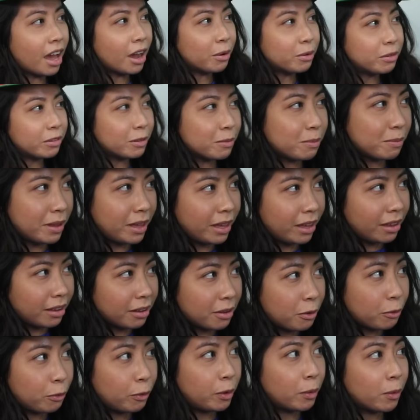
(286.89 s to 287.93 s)
How is it
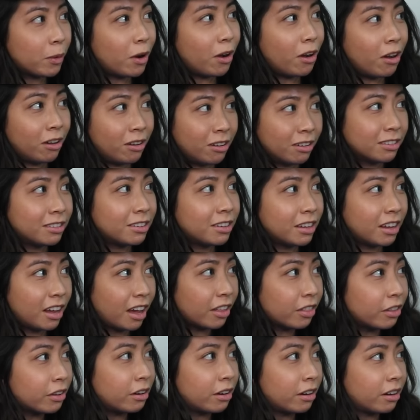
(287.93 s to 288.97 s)
me? We were all
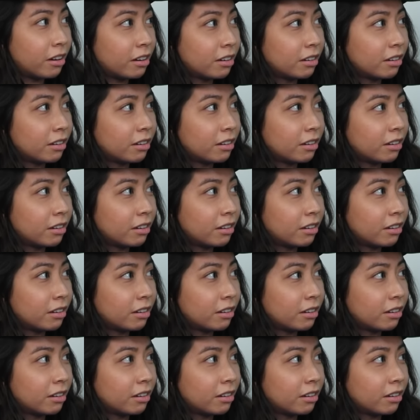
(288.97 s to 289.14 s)
together.